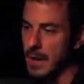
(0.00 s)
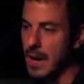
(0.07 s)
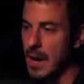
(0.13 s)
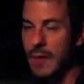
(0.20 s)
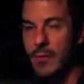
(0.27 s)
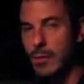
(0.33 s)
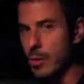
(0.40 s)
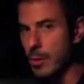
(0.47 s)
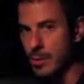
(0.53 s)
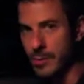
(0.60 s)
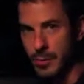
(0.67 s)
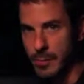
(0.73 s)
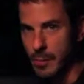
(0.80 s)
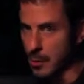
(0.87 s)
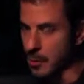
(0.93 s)
had never heard
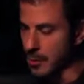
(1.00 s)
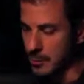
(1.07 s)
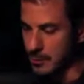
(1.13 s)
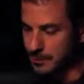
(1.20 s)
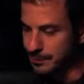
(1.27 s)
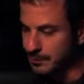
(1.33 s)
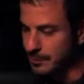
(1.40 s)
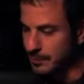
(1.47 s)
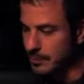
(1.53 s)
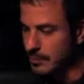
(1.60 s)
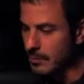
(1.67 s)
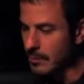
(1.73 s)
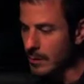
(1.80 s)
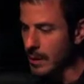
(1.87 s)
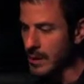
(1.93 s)
of the murder.
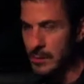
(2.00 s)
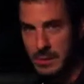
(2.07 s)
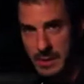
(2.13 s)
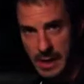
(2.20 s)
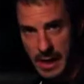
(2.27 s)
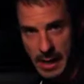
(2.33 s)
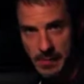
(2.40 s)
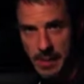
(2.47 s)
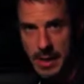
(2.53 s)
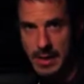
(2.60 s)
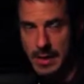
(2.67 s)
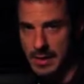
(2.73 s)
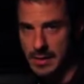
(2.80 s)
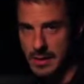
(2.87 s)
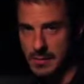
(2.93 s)
And he was a gay
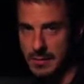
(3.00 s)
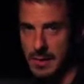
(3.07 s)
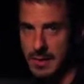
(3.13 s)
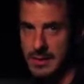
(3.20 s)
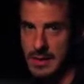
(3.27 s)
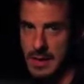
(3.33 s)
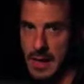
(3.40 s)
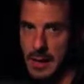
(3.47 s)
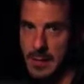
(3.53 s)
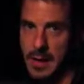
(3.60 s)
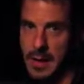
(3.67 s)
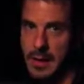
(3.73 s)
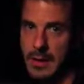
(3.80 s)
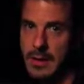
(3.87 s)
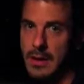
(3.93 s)
man, he identified as a gay
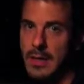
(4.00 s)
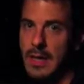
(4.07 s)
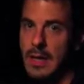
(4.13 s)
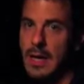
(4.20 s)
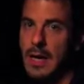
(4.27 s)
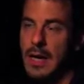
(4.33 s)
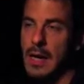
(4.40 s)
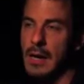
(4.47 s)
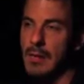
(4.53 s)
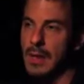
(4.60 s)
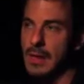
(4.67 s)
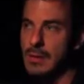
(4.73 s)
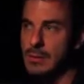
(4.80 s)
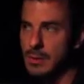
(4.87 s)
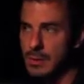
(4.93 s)
man. And
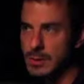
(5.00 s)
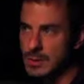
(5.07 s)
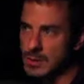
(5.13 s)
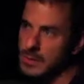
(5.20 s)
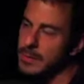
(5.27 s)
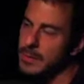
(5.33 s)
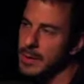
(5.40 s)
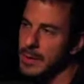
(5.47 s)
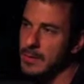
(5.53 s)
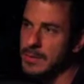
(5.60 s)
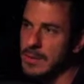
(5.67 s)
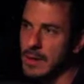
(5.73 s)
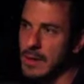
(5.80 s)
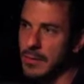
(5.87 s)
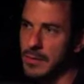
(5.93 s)
then he told us a little bit about
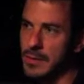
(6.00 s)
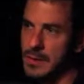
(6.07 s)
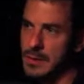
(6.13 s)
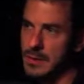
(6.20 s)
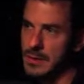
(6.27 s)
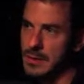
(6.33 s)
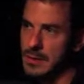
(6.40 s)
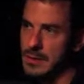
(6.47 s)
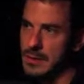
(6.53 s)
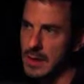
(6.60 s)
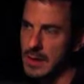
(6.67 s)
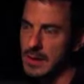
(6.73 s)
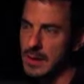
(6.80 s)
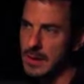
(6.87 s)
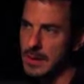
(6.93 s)
himself, and he, he
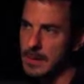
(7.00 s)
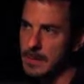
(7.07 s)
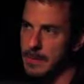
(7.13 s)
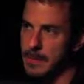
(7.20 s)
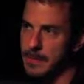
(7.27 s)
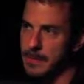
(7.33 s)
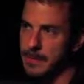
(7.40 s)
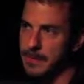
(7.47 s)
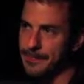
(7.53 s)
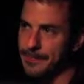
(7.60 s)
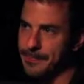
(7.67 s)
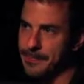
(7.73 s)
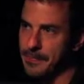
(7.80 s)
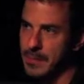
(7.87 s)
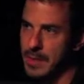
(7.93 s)
said um,
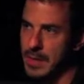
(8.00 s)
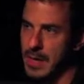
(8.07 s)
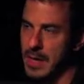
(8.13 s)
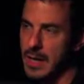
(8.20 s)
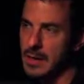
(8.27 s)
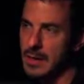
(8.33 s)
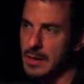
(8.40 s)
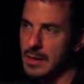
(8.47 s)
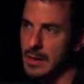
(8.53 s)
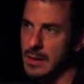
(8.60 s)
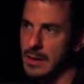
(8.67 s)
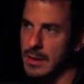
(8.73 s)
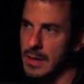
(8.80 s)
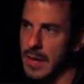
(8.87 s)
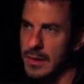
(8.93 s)
that
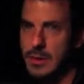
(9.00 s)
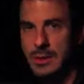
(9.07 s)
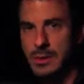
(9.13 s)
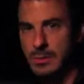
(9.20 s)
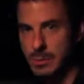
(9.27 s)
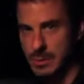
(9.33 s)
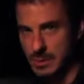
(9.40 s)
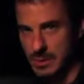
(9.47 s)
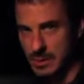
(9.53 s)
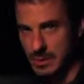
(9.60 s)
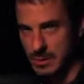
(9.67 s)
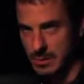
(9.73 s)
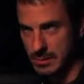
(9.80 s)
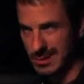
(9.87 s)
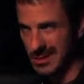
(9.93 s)
uh, he actually was
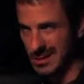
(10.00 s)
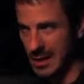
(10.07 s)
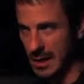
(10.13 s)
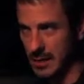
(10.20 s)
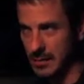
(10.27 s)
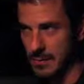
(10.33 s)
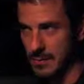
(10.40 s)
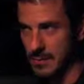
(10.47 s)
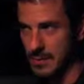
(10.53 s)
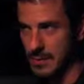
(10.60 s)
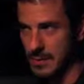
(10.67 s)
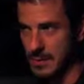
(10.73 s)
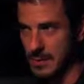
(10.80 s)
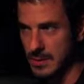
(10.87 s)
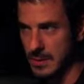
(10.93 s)
just kicked out of
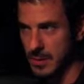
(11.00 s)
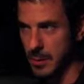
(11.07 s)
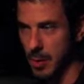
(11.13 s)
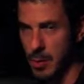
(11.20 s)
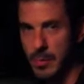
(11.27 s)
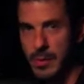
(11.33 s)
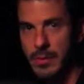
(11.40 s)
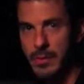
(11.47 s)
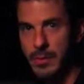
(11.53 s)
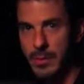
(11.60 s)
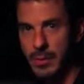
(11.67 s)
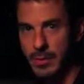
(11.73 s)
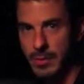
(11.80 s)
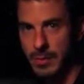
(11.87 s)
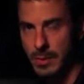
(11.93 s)
his apartment
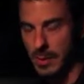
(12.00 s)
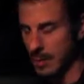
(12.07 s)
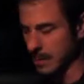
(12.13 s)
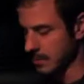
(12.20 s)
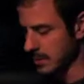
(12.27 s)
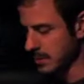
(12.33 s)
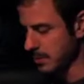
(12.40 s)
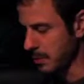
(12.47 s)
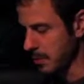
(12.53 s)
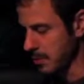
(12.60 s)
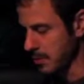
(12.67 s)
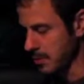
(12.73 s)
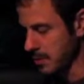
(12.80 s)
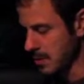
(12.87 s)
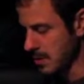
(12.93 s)
with uh, his
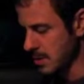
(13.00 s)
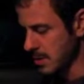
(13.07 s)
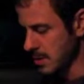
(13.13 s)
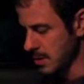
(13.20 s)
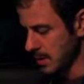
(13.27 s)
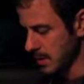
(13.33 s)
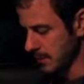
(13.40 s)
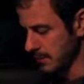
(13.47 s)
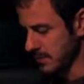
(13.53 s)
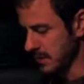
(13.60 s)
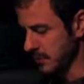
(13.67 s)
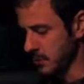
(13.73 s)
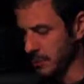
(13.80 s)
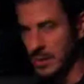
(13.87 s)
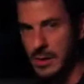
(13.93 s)
partner of
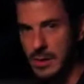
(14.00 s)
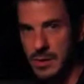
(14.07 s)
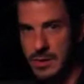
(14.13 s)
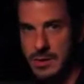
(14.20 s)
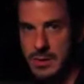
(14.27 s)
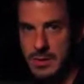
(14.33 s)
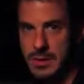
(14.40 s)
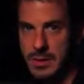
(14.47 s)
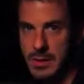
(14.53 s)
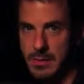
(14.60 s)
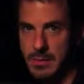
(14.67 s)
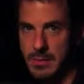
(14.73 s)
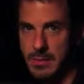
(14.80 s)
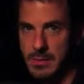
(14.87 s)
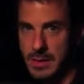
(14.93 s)
several years uh,
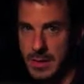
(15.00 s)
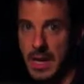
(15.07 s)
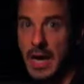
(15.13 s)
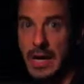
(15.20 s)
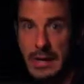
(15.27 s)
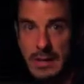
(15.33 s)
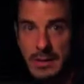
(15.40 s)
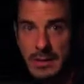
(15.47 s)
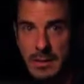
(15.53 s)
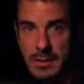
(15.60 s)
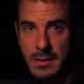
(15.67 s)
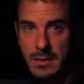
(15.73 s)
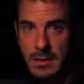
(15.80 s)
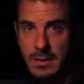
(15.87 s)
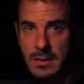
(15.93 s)
tonight.
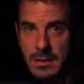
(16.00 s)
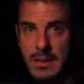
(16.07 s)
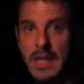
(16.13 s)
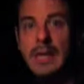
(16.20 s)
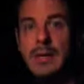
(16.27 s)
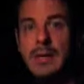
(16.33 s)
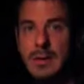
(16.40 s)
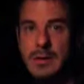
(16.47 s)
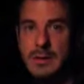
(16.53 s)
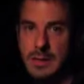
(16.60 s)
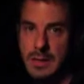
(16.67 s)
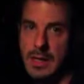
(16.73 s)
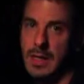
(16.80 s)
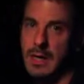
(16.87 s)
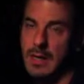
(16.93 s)
Ten years. Ten years
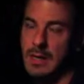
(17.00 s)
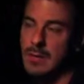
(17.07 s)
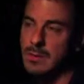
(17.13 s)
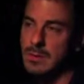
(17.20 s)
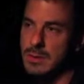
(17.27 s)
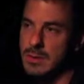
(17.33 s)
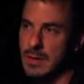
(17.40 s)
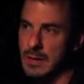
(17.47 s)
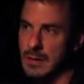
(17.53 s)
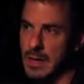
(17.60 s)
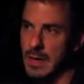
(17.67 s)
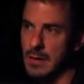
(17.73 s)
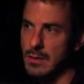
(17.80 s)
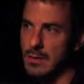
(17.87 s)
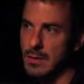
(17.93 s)
tonight. He was kicked
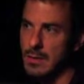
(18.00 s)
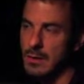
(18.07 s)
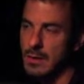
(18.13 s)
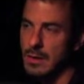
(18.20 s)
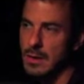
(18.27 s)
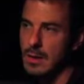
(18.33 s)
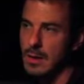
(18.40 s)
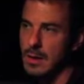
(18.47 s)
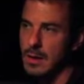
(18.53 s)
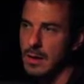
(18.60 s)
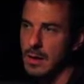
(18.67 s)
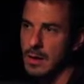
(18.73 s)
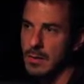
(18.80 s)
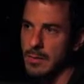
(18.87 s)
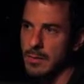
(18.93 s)
out
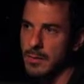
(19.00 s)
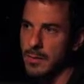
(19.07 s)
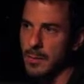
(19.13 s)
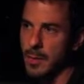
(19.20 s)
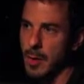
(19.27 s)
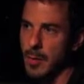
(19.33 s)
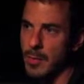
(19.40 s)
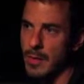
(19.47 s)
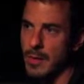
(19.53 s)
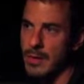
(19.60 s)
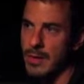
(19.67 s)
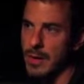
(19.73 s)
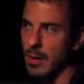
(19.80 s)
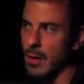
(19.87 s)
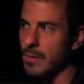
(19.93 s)
uh, of his apartment.
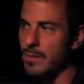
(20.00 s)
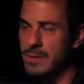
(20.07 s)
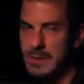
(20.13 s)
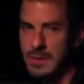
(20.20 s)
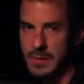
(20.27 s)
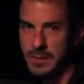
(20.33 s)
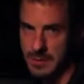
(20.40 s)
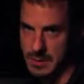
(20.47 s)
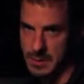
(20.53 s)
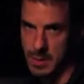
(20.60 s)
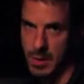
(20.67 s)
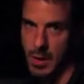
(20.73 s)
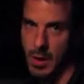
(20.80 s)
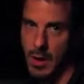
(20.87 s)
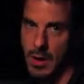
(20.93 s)
He had all of his stuff in his
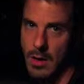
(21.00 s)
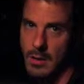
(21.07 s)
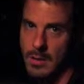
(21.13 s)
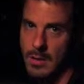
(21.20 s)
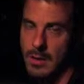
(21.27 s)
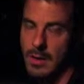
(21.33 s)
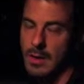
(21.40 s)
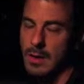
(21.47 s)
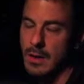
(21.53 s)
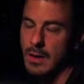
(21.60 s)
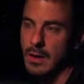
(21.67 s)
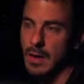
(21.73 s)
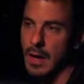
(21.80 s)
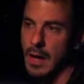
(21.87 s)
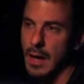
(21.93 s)
car,
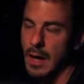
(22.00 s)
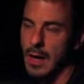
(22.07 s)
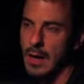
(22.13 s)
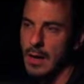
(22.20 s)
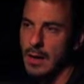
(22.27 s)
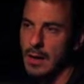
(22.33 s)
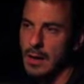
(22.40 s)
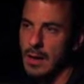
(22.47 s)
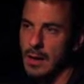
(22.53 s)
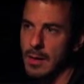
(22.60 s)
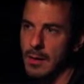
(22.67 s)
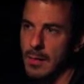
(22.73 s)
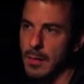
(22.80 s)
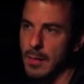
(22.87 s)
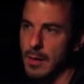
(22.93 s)
and
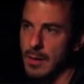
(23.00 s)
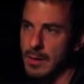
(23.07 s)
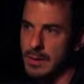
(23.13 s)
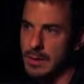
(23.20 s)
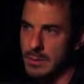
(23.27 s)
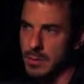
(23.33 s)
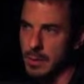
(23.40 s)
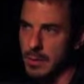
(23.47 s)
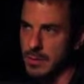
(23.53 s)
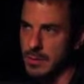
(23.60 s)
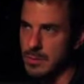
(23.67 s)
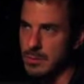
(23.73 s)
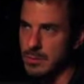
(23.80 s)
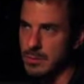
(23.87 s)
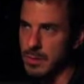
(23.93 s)
um, apparently his
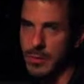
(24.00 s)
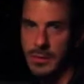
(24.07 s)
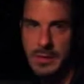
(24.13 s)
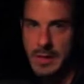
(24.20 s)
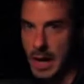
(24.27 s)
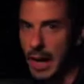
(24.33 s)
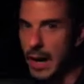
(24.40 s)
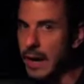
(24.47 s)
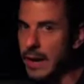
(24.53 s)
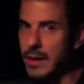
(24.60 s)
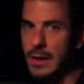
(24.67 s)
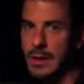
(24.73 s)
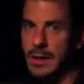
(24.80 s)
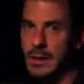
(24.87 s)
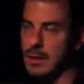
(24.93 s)
partner's mother died,
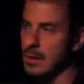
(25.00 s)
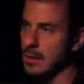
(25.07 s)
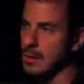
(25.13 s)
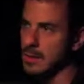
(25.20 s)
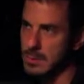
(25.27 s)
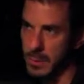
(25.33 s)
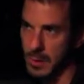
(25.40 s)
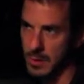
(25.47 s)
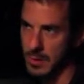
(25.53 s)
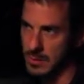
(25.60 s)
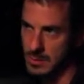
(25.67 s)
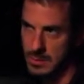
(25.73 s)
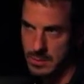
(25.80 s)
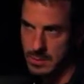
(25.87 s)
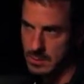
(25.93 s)
and he his
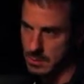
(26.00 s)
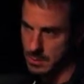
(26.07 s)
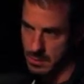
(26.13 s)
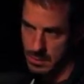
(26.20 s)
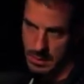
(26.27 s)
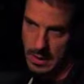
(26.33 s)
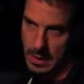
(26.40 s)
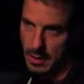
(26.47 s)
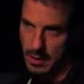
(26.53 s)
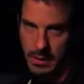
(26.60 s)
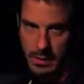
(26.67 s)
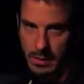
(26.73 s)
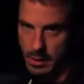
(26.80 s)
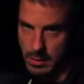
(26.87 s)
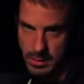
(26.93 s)
partner's inherited
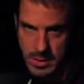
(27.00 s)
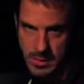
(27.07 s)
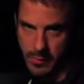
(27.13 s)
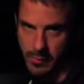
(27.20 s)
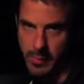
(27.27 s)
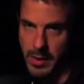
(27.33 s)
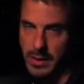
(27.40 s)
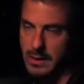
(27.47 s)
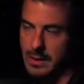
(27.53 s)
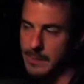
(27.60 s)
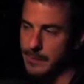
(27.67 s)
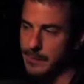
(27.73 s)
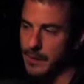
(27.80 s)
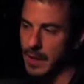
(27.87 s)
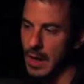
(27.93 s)
a large sum of money,
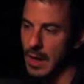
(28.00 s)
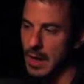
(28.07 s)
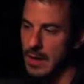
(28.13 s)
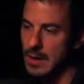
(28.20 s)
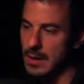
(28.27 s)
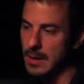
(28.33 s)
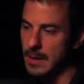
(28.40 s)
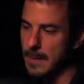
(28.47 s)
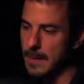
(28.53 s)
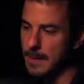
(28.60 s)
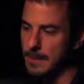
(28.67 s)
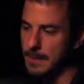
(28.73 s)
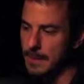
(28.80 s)
and um,